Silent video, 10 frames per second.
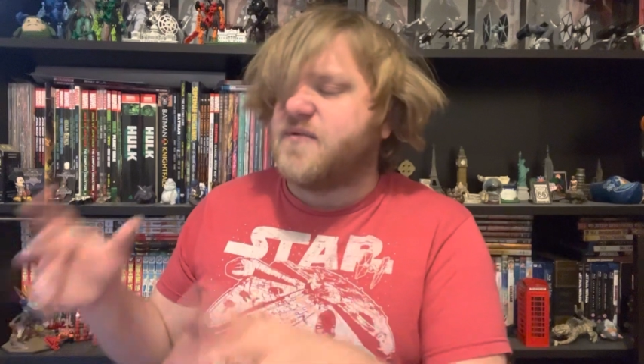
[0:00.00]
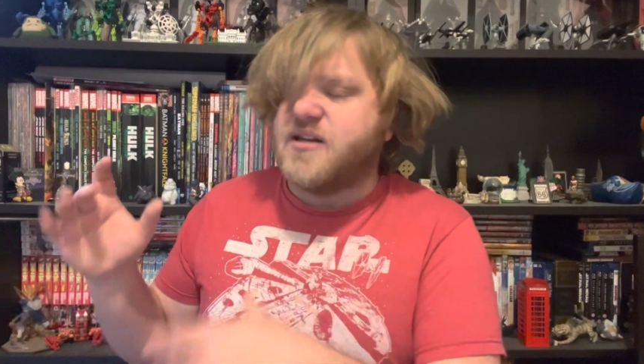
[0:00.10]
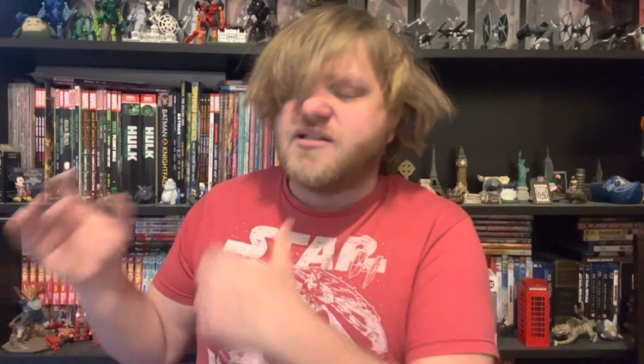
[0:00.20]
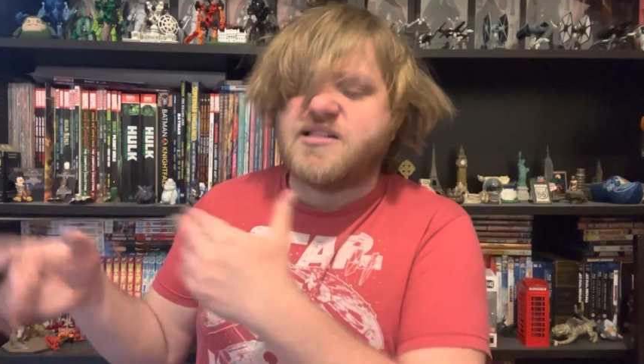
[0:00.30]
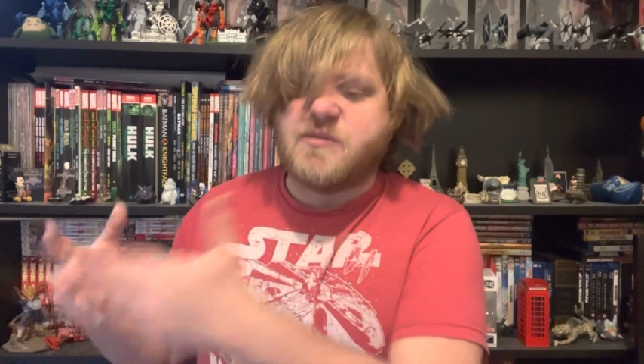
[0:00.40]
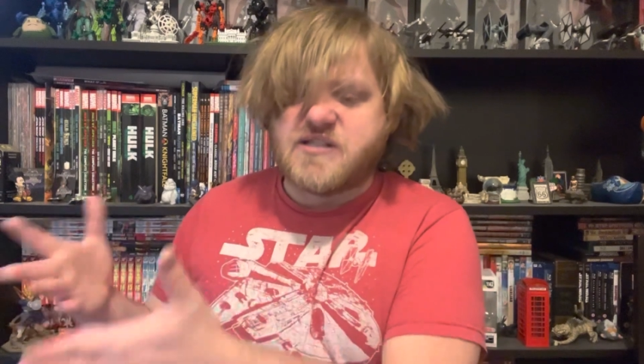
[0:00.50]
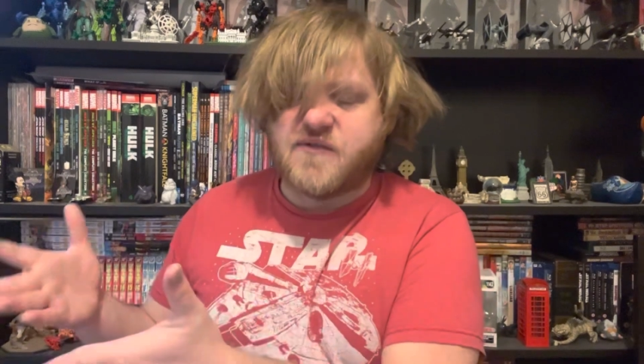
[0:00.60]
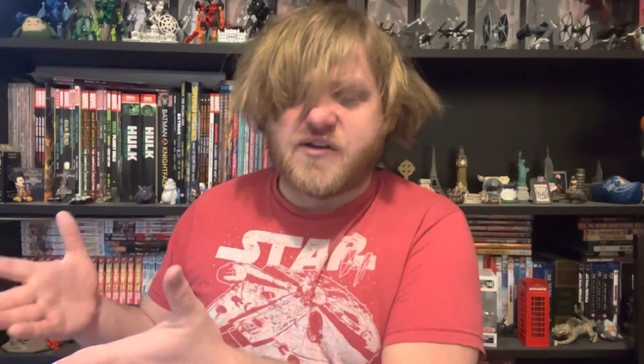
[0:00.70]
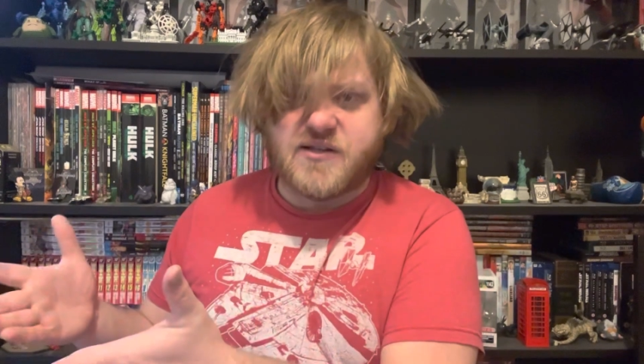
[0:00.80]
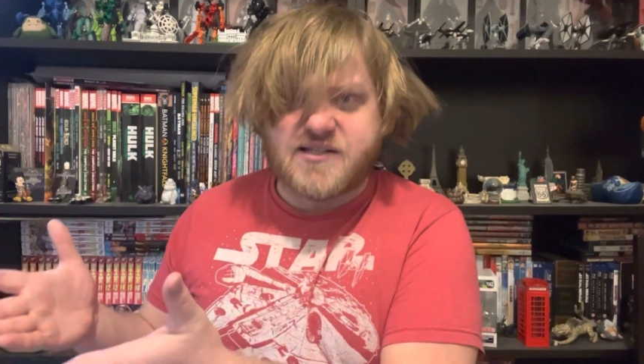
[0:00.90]
They didn't
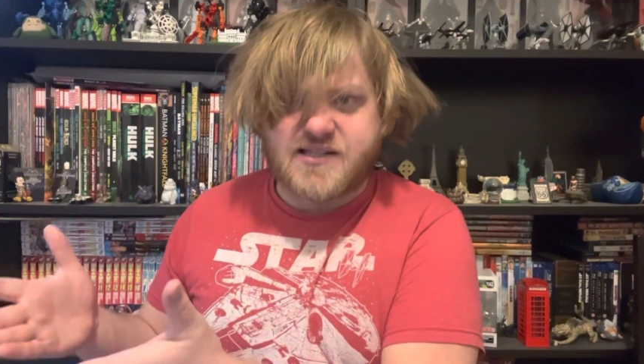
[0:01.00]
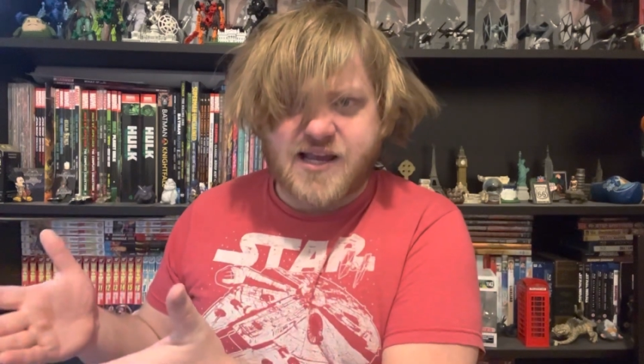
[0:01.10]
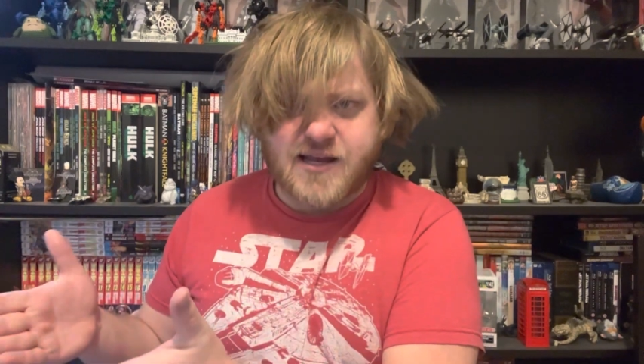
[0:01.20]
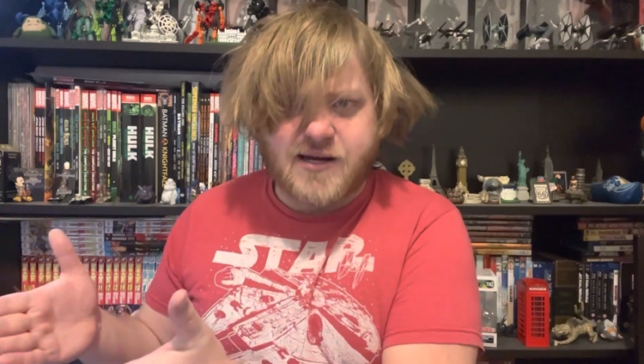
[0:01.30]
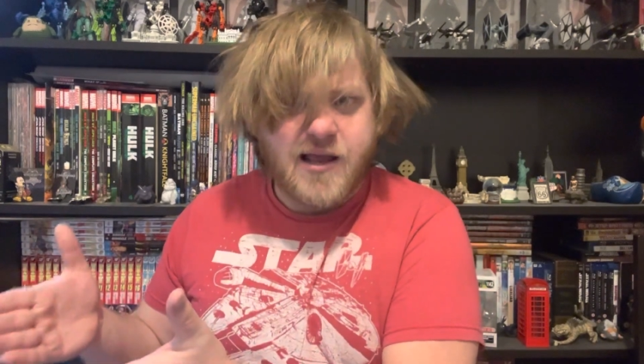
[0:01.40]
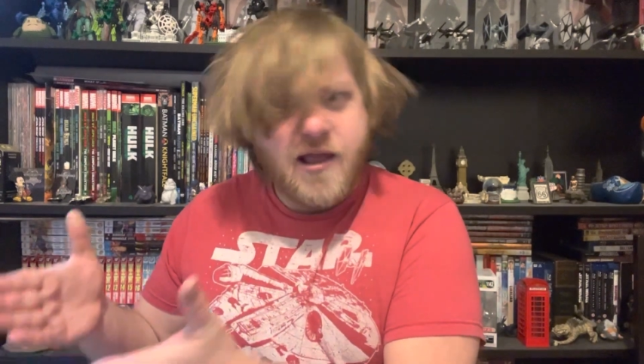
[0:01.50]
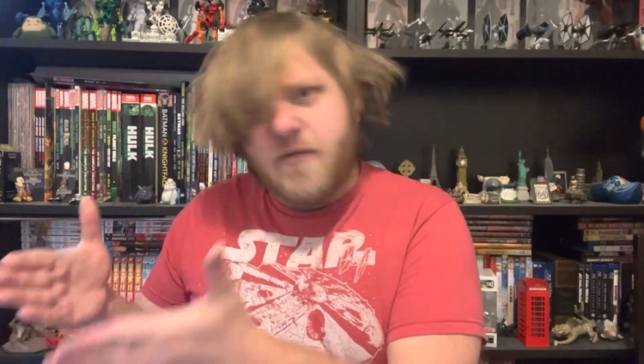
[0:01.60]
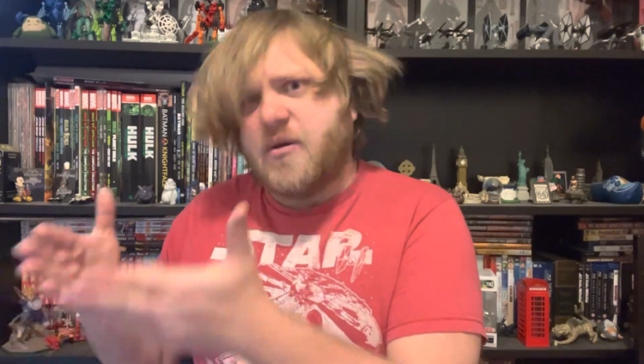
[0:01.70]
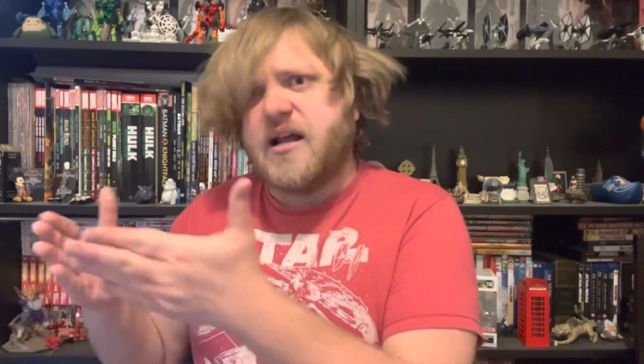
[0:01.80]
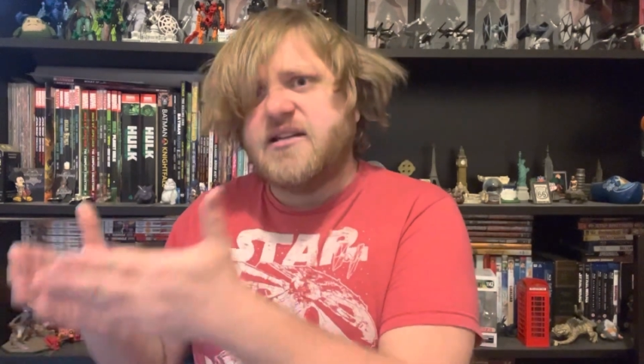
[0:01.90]
specifically say it,
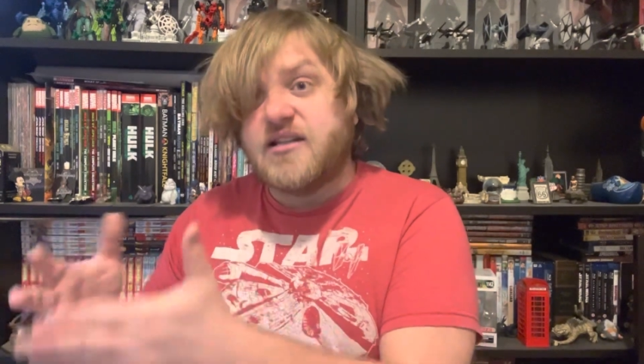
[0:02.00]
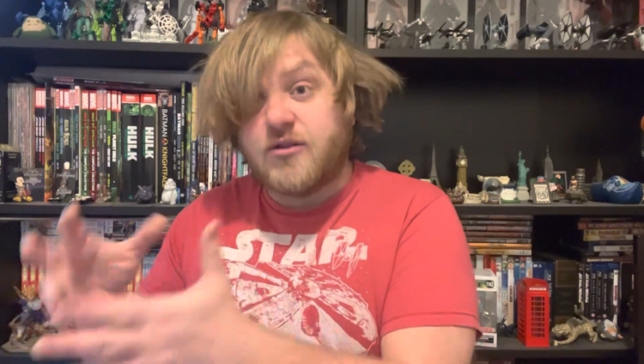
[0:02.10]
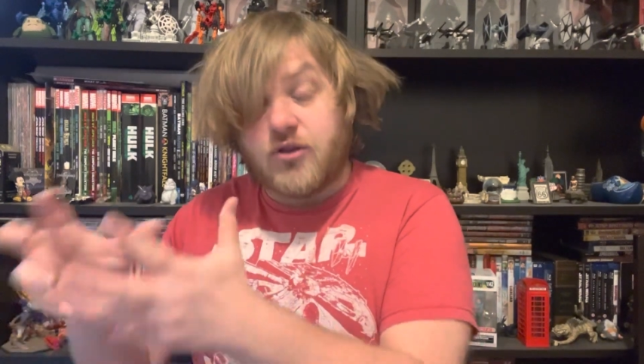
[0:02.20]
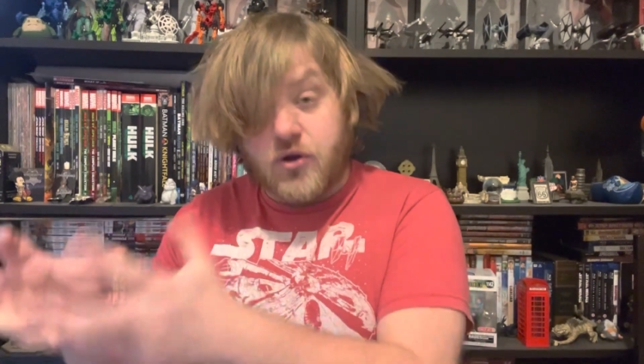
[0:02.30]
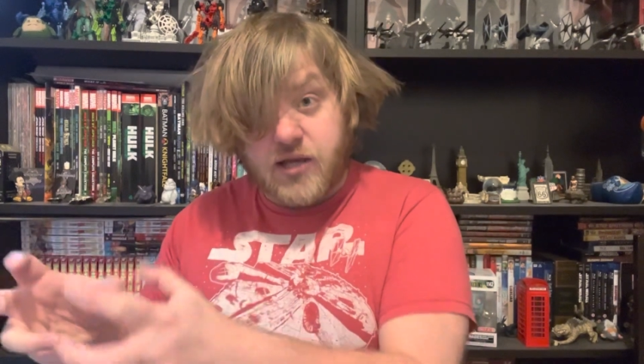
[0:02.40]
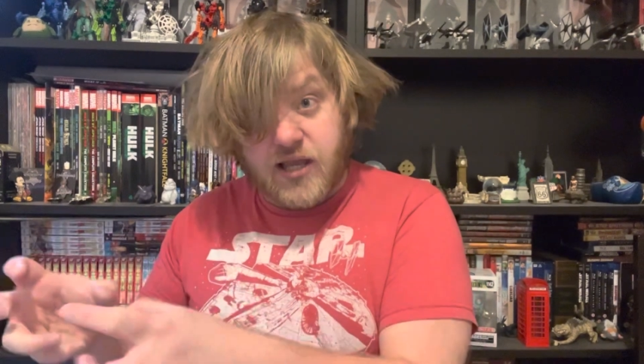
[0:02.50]
but I did look